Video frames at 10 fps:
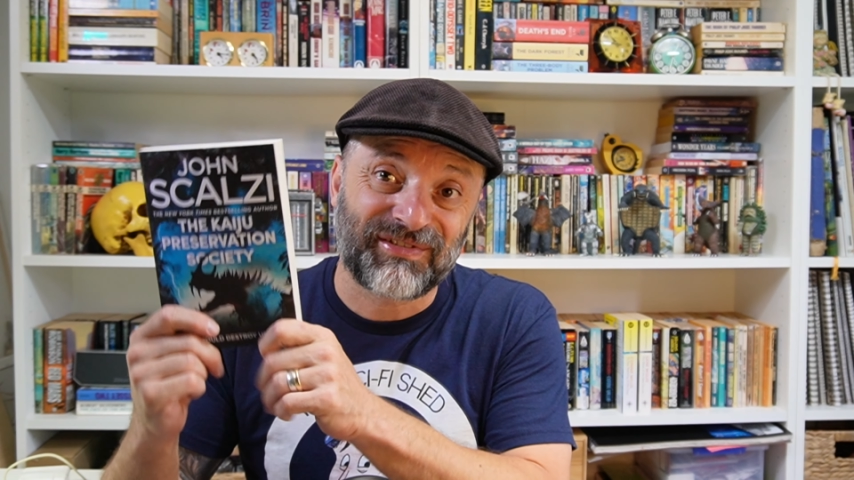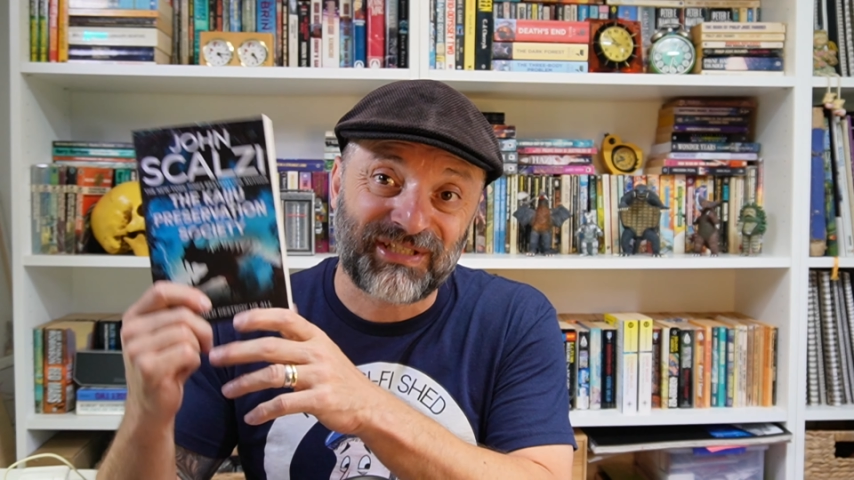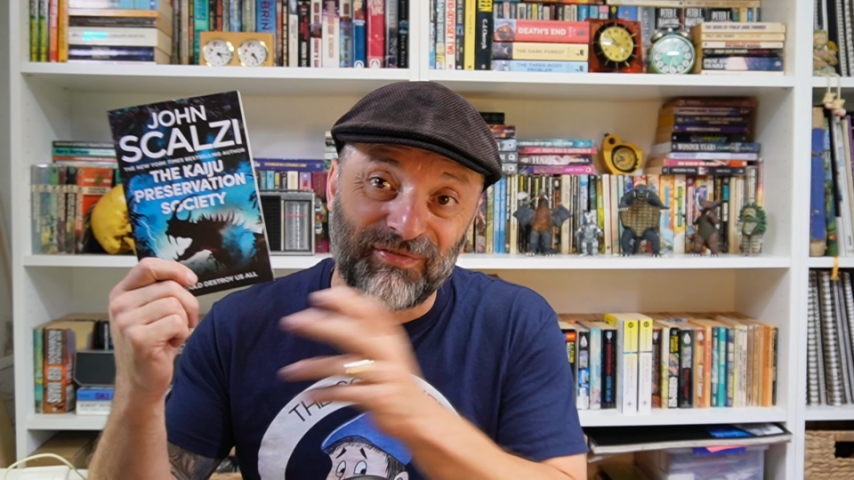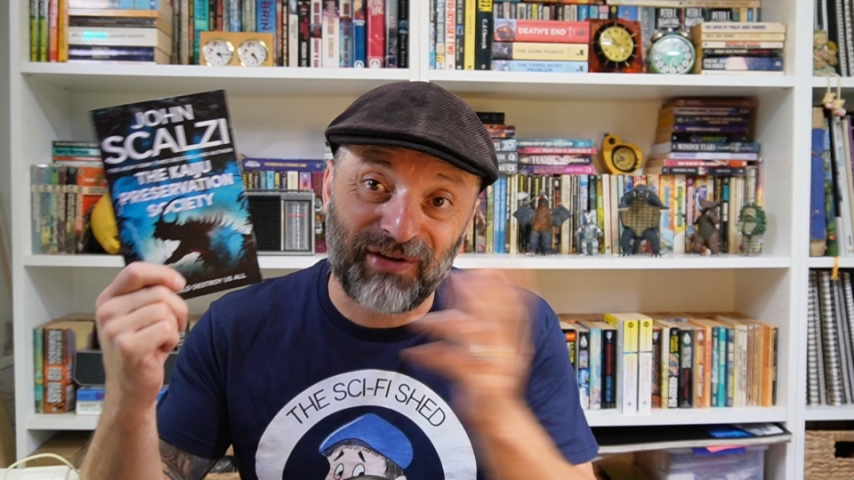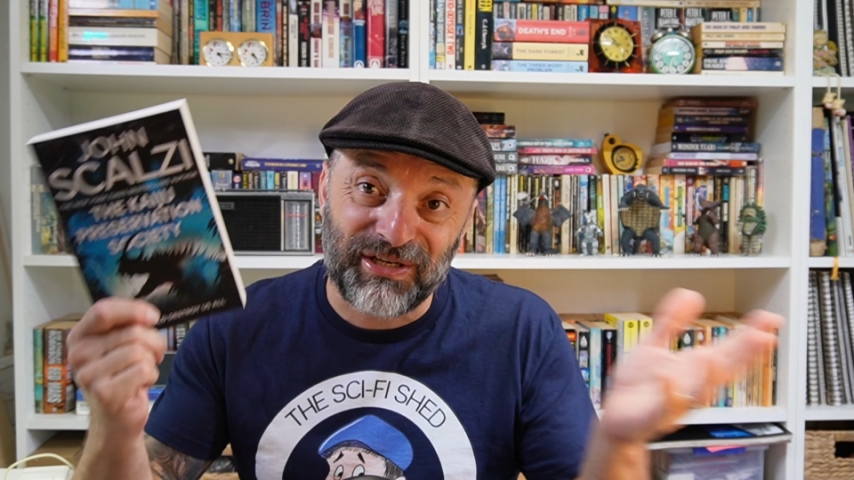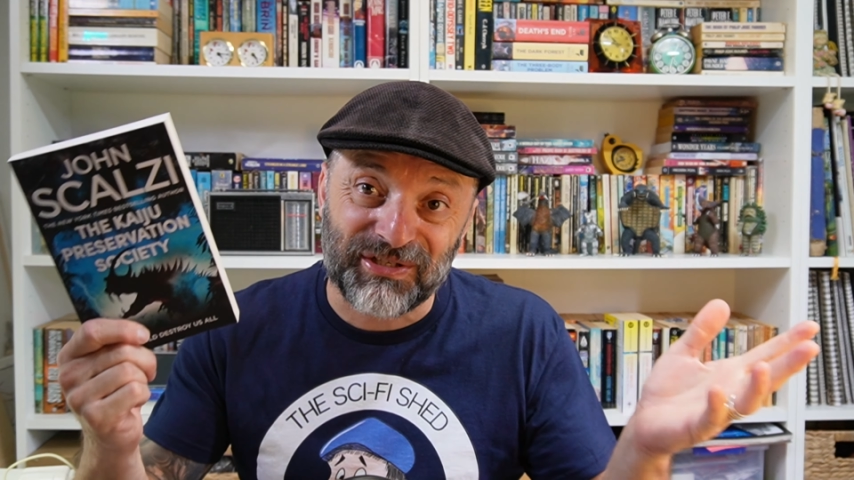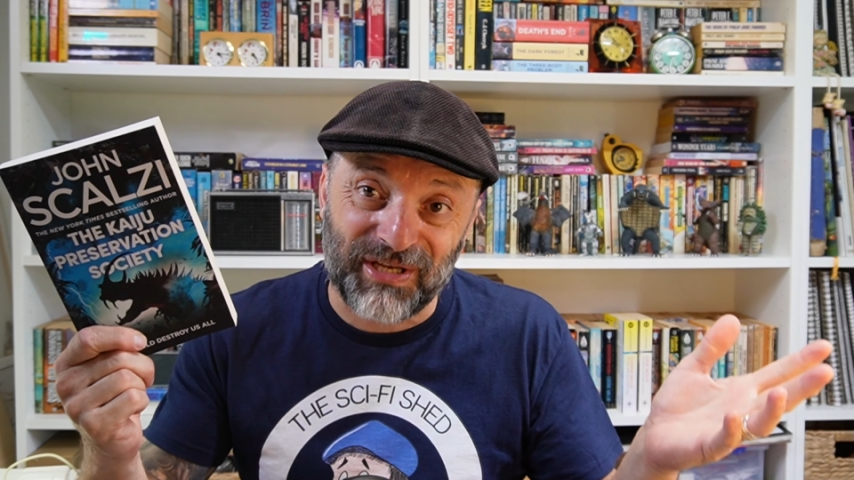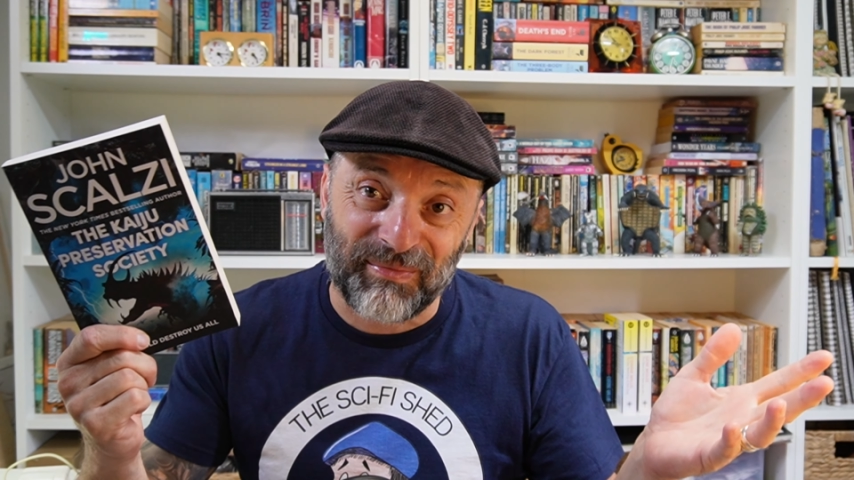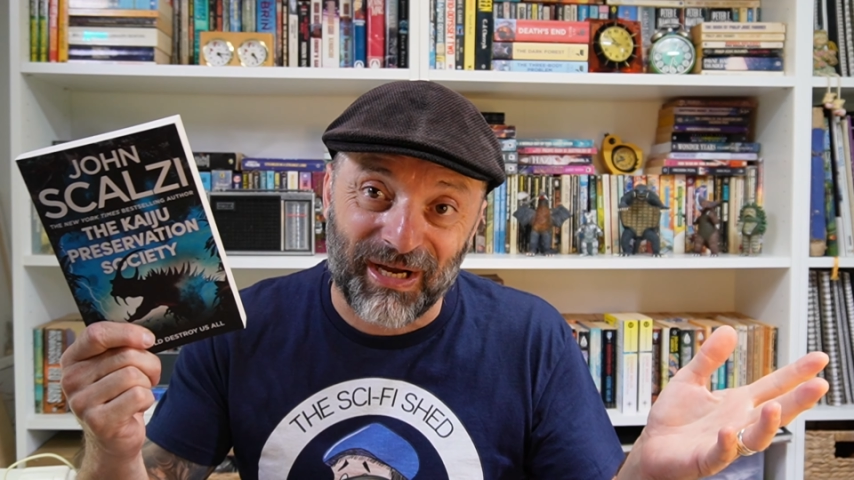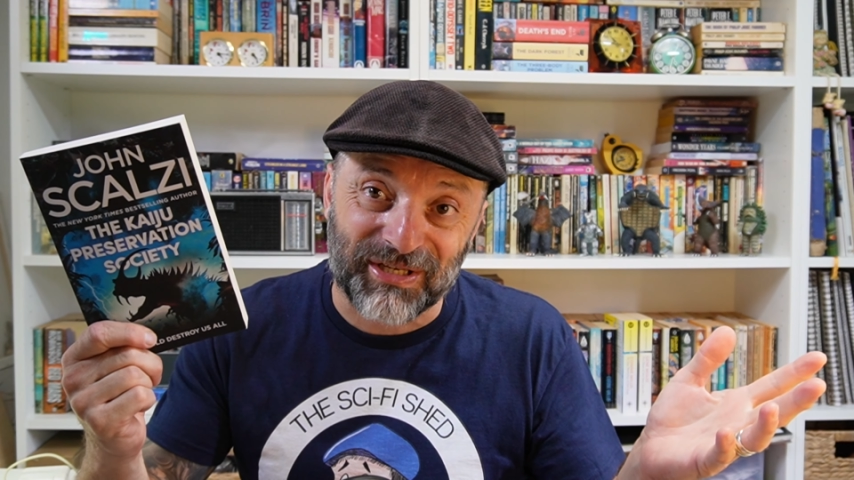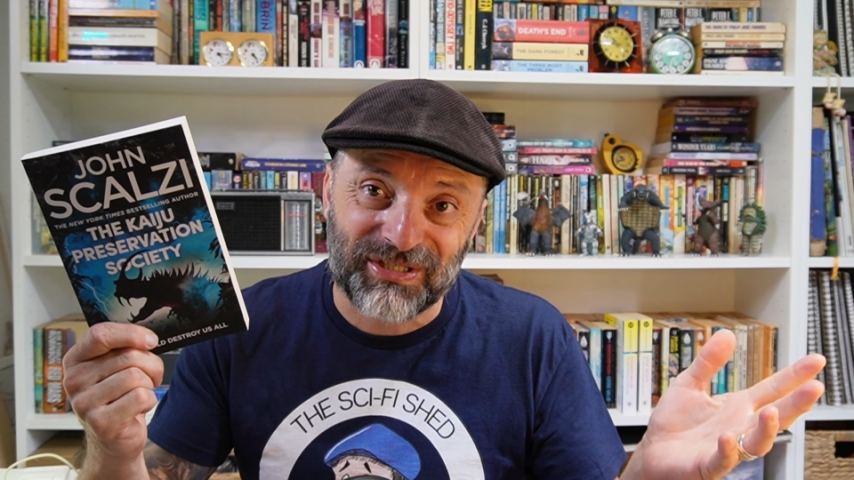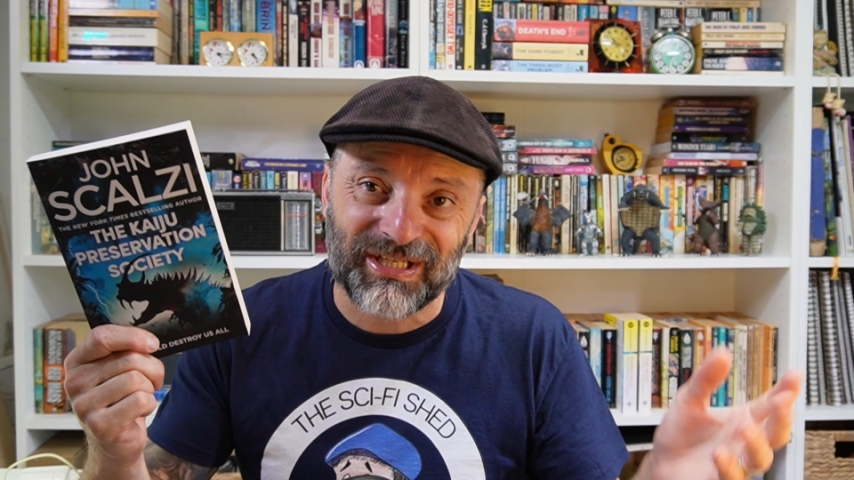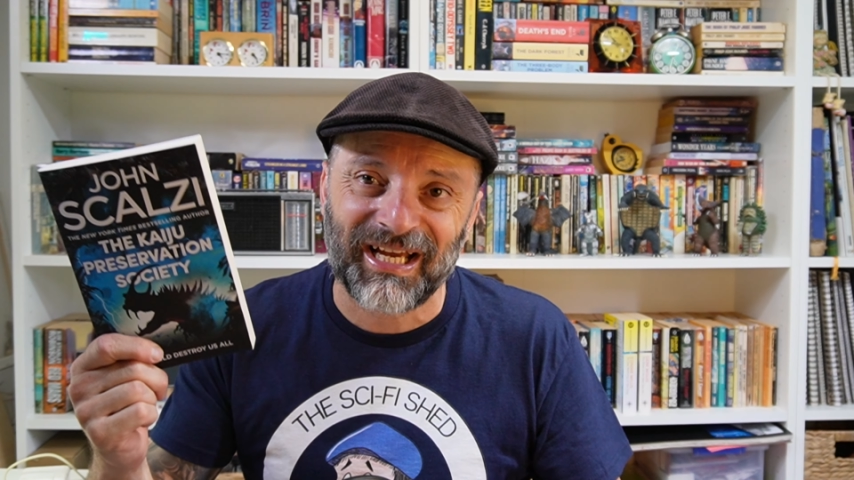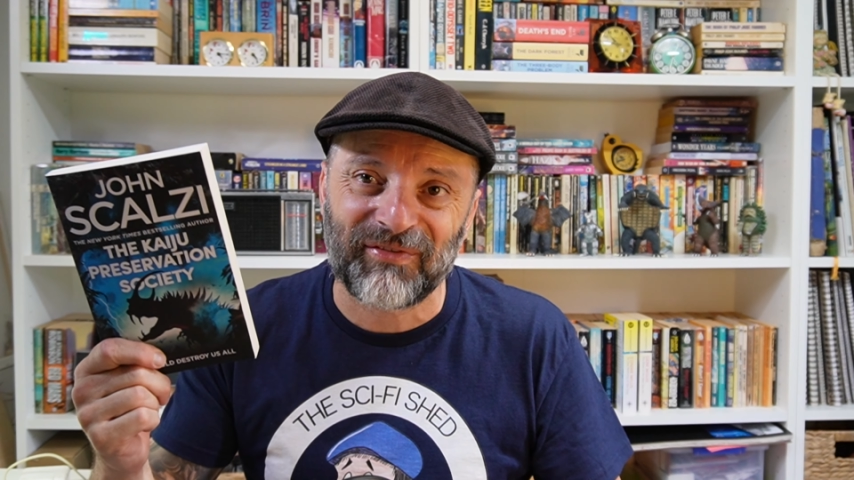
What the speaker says: so thank you so much